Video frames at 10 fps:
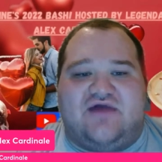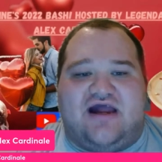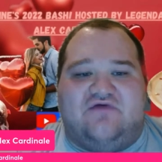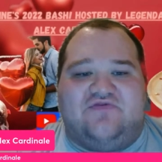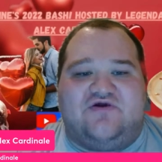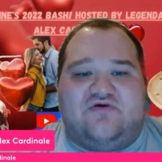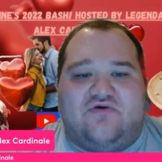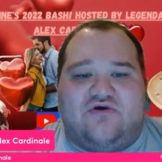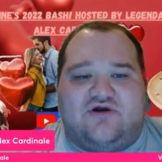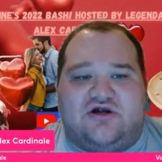I
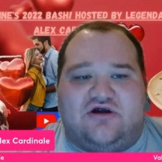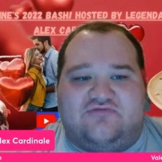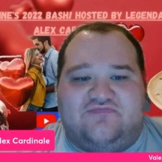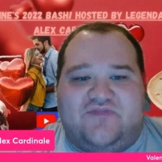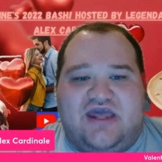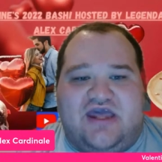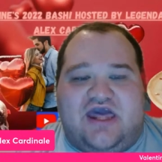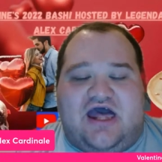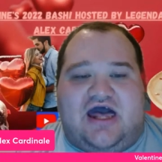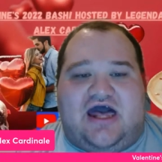cordially
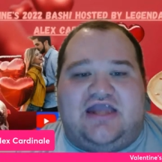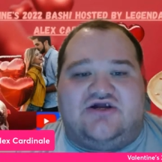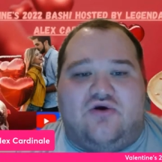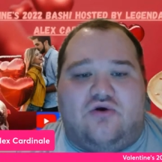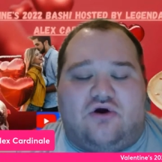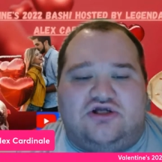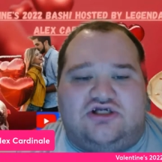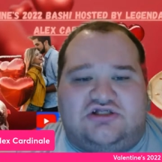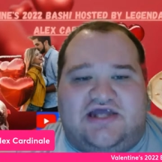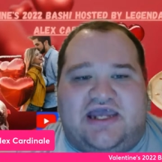invite
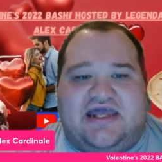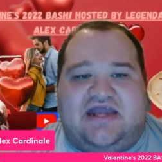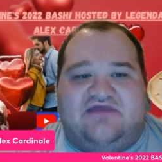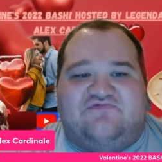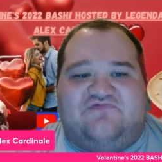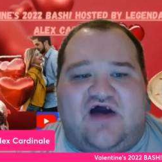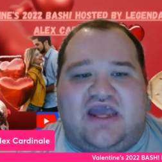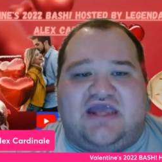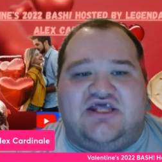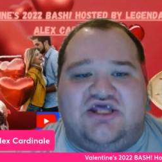you to be
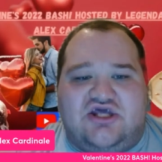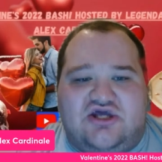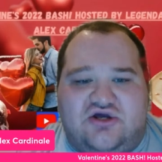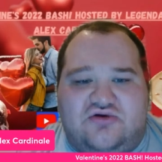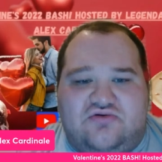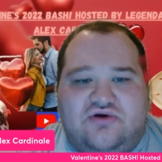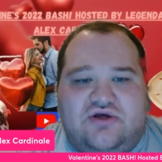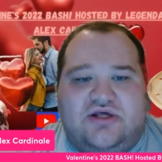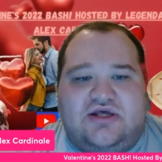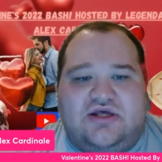a part
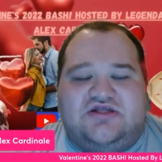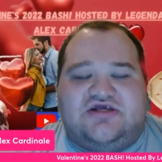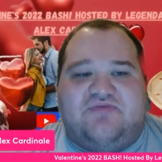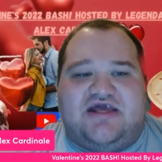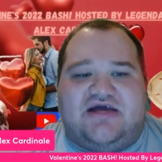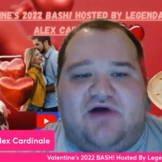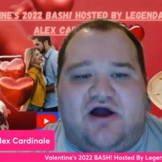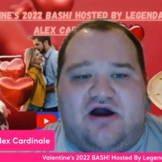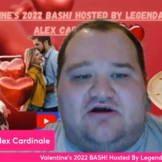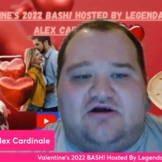of the
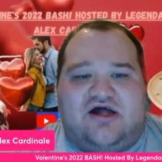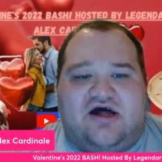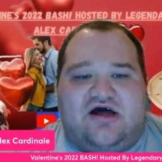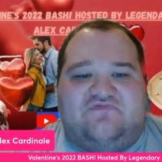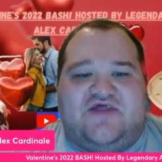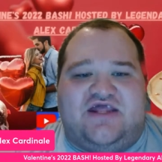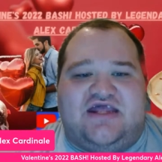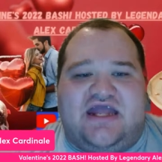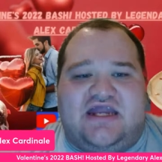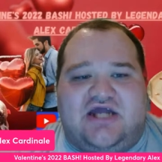inaugural
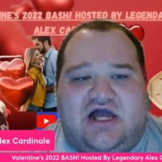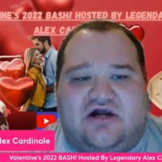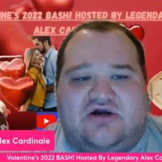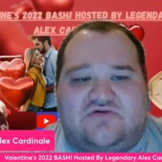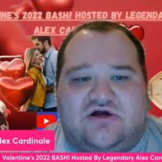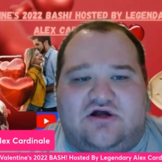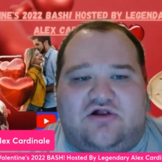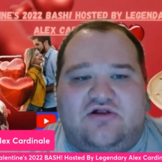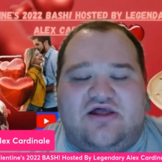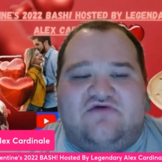Valentine's
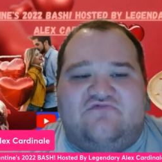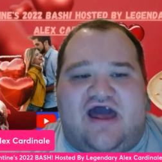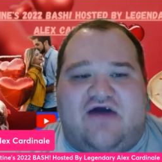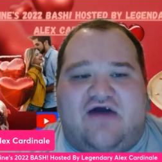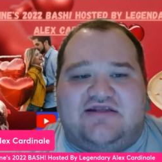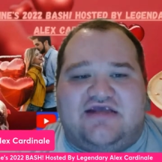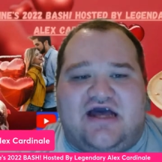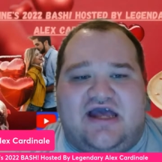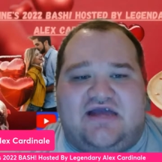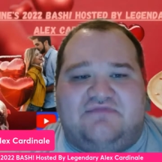
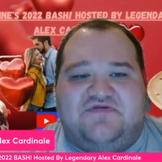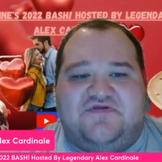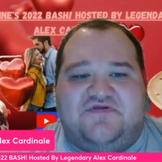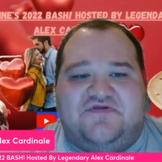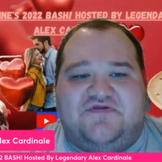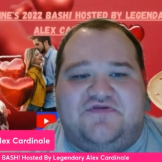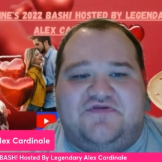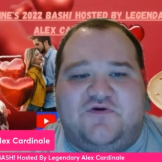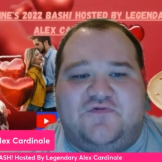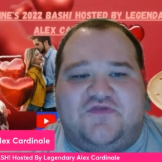2022
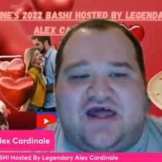bash